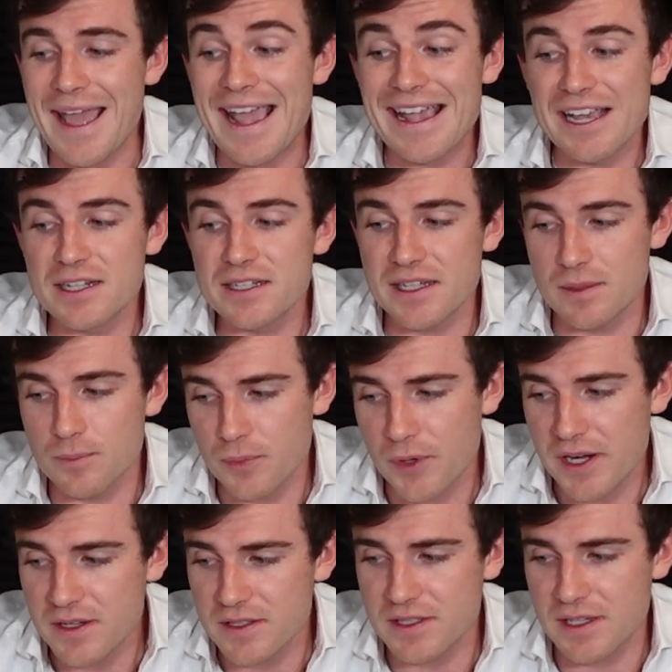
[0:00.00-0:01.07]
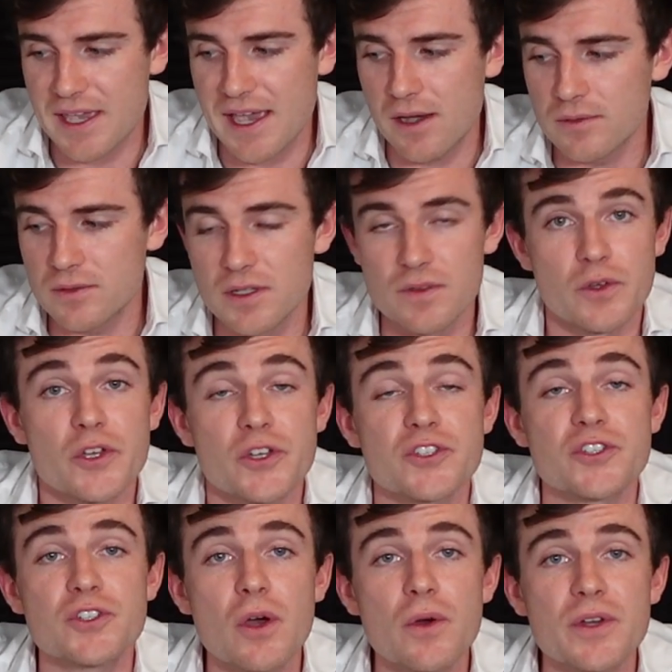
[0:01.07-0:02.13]
and in Brenda's account in The
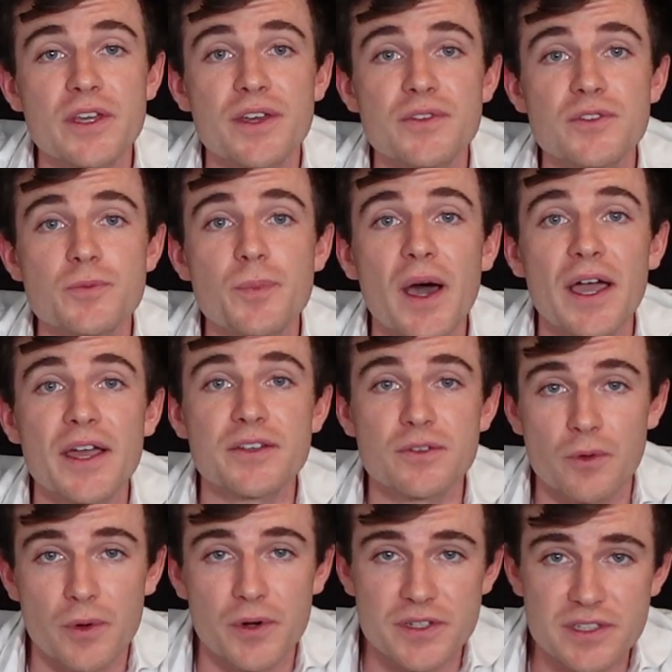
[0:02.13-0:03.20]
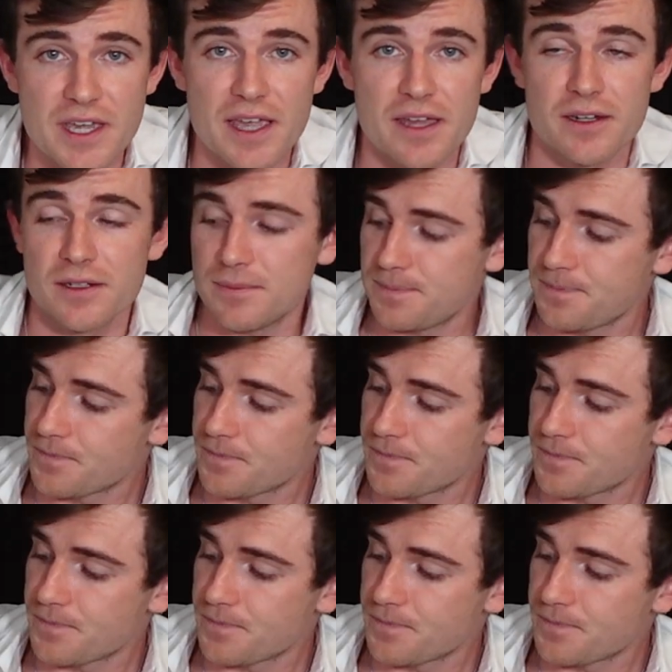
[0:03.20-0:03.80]
Custodians by Dolores Cannon.